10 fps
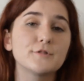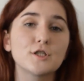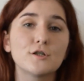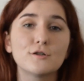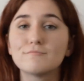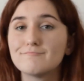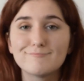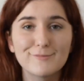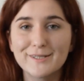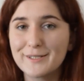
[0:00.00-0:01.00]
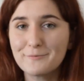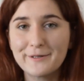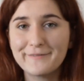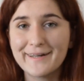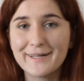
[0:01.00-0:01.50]
So, what did
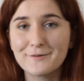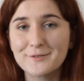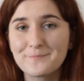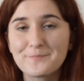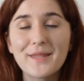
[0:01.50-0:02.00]
we find out?